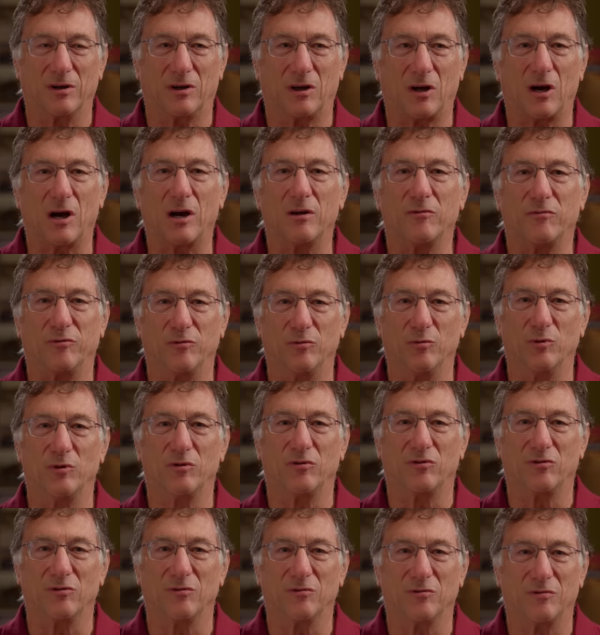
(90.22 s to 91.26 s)
a
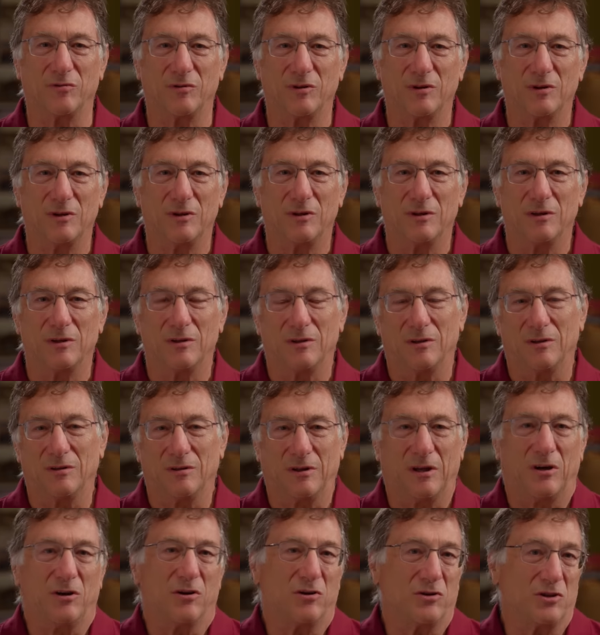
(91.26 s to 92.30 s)
confluence of
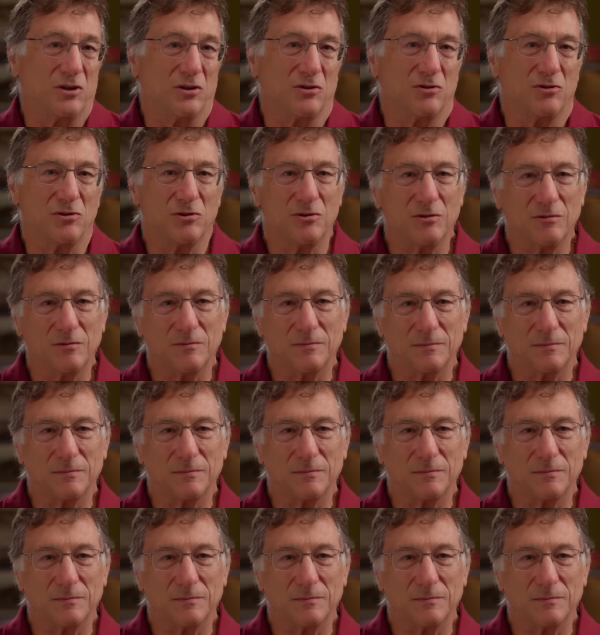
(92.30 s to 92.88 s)
heritage.